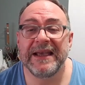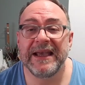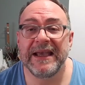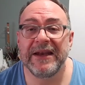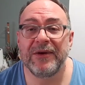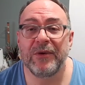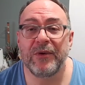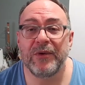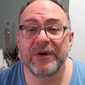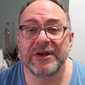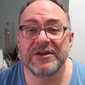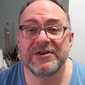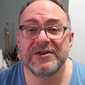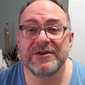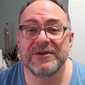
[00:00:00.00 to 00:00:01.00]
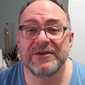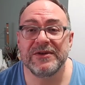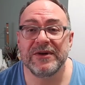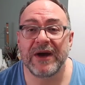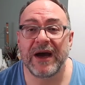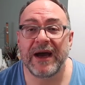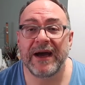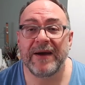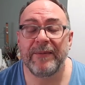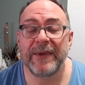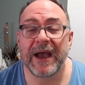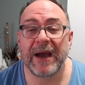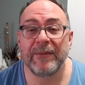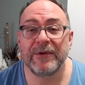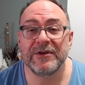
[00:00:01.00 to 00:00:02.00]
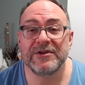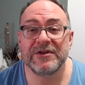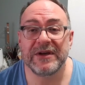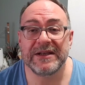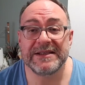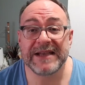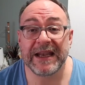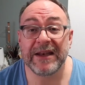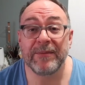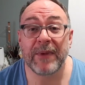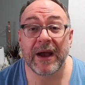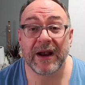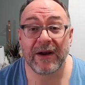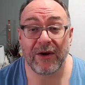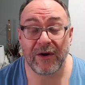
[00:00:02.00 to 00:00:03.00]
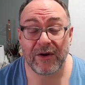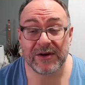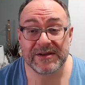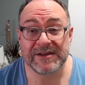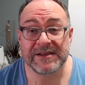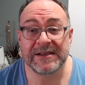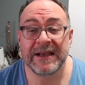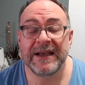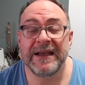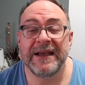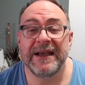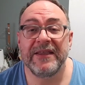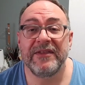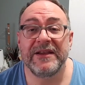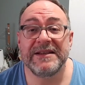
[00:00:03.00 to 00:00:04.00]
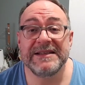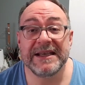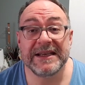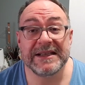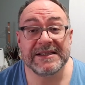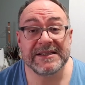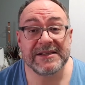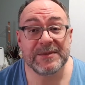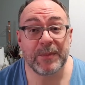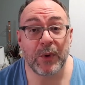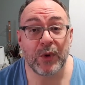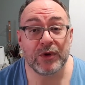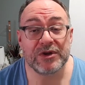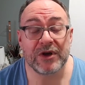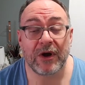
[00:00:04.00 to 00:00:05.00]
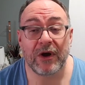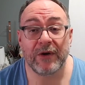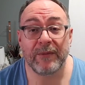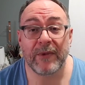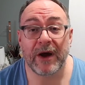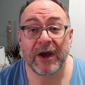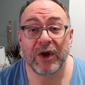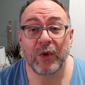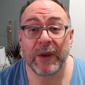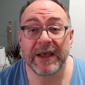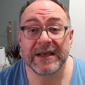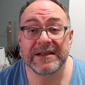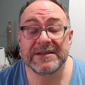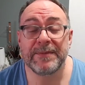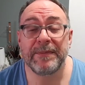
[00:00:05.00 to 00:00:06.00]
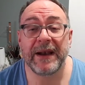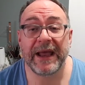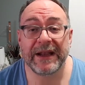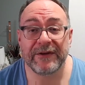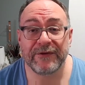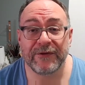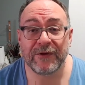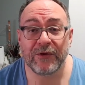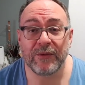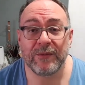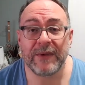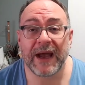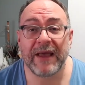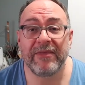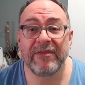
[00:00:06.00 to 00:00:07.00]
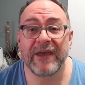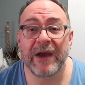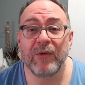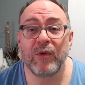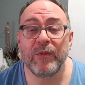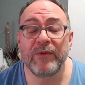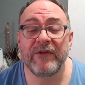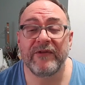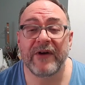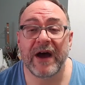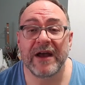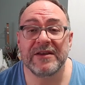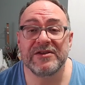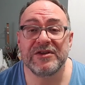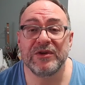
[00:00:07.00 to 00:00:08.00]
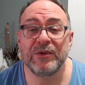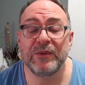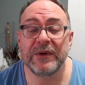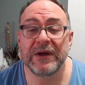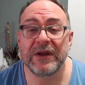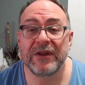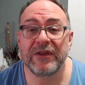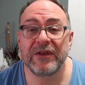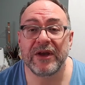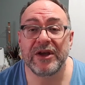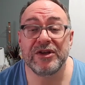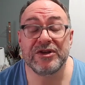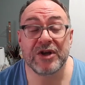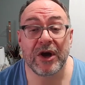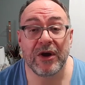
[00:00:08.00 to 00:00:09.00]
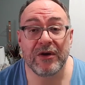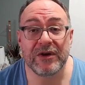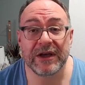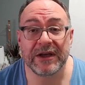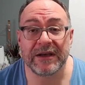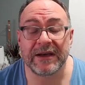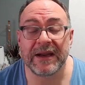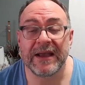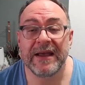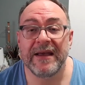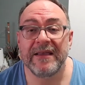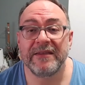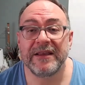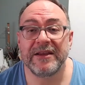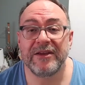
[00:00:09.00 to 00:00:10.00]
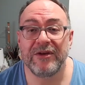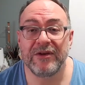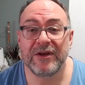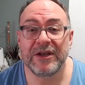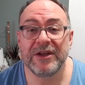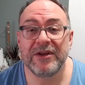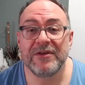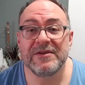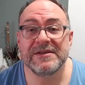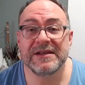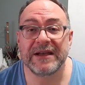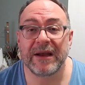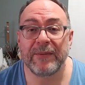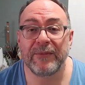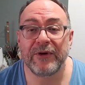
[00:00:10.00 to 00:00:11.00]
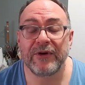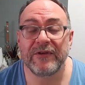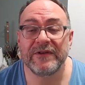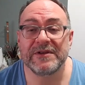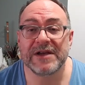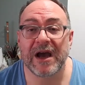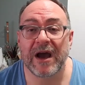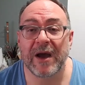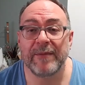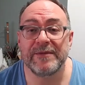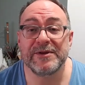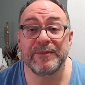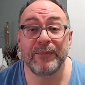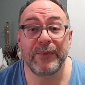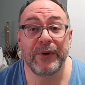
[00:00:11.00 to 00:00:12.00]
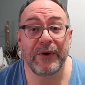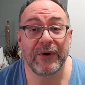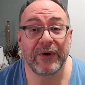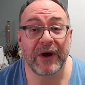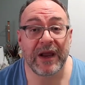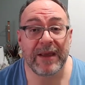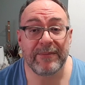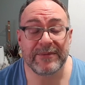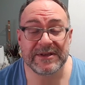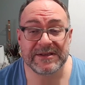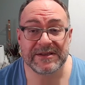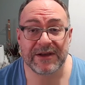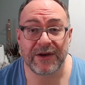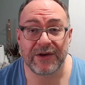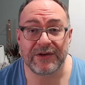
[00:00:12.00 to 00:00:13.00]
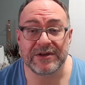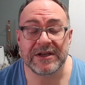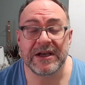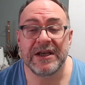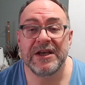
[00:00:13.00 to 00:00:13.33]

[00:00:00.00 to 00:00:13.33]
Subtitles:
in order to be able to attend my class. The tickets is bought on my Quicket platform, and they will provide you with a token that you can use a number of times per episode